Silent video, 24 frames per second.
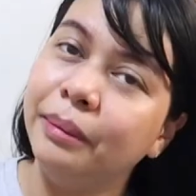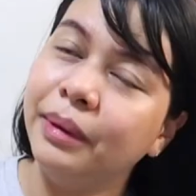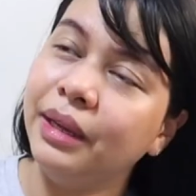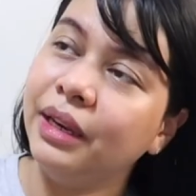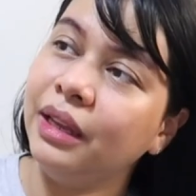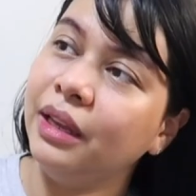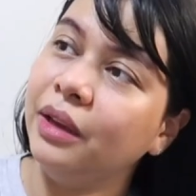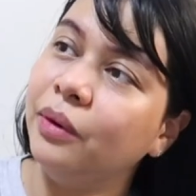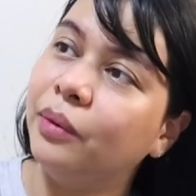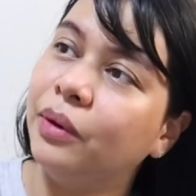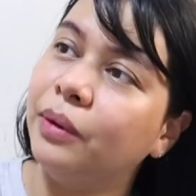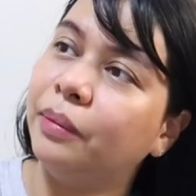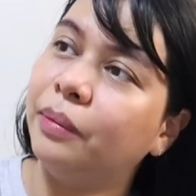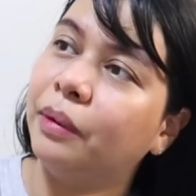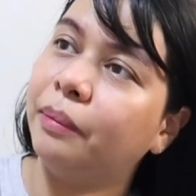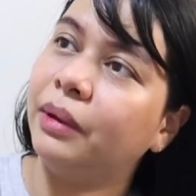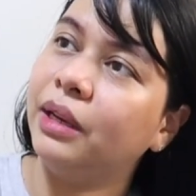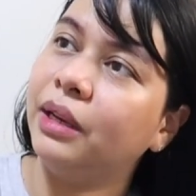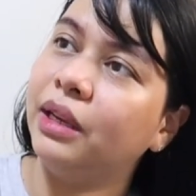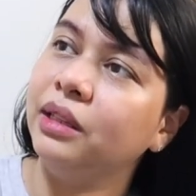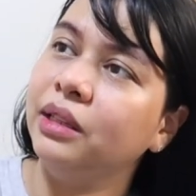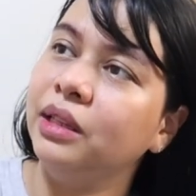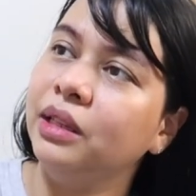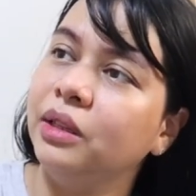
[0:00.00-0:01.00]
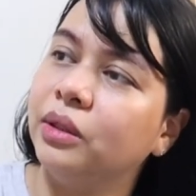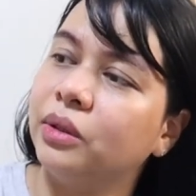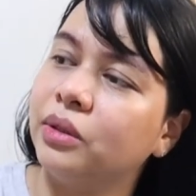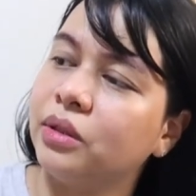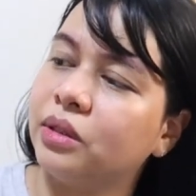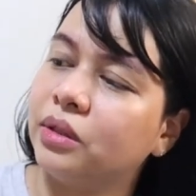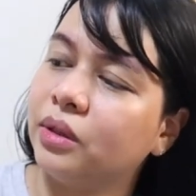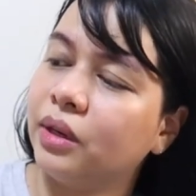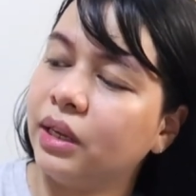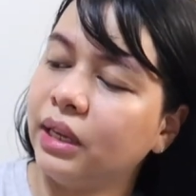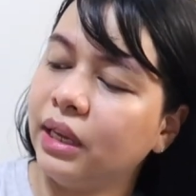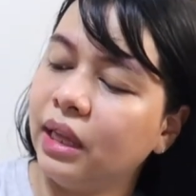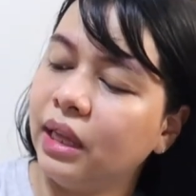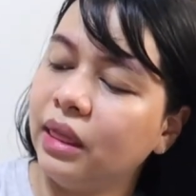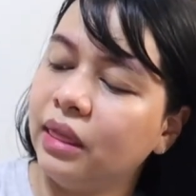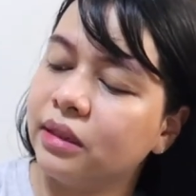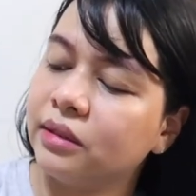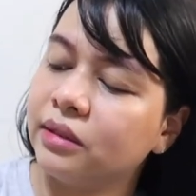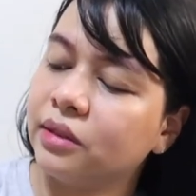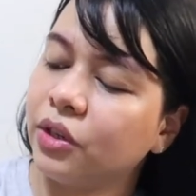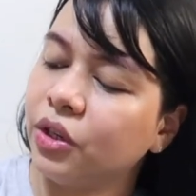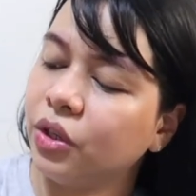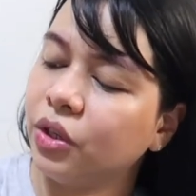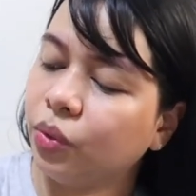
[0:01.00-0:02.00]
May naiwan pa pala dito. So, again,
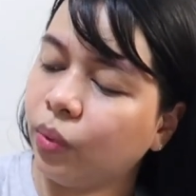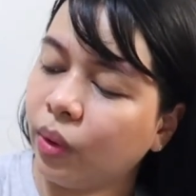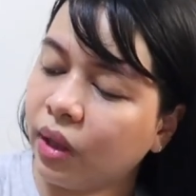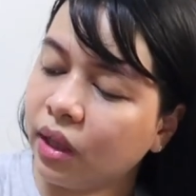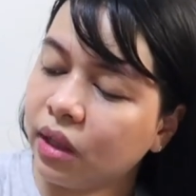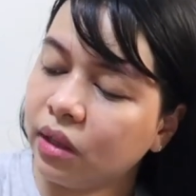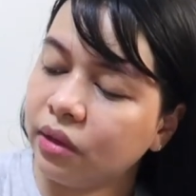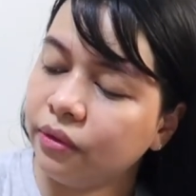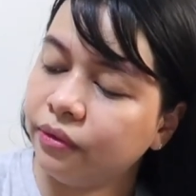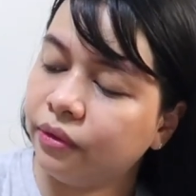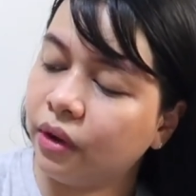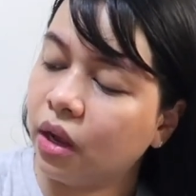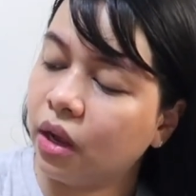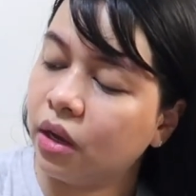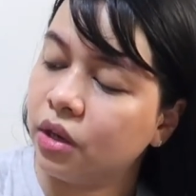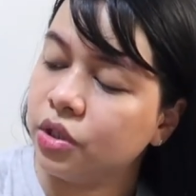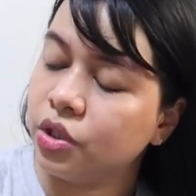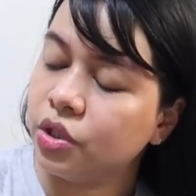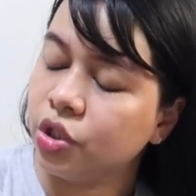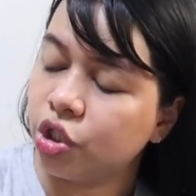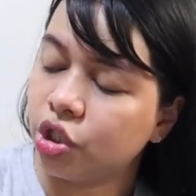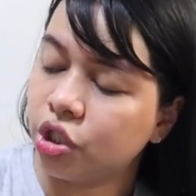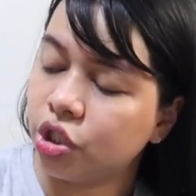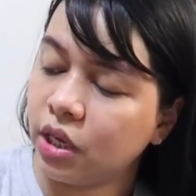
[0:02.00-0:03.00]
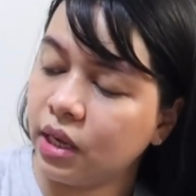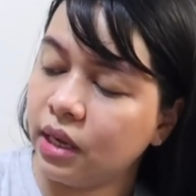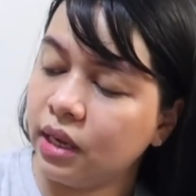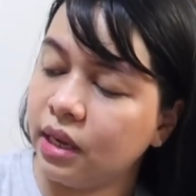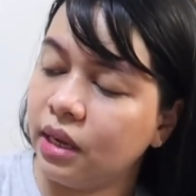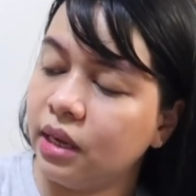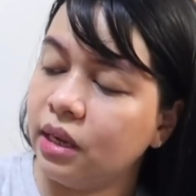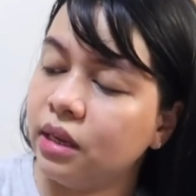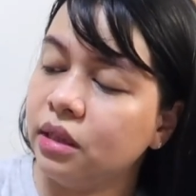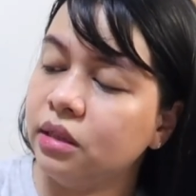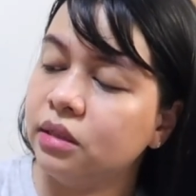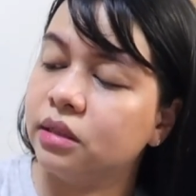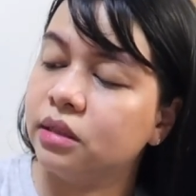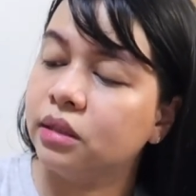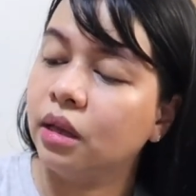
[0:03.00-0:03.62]
these are 12 shades.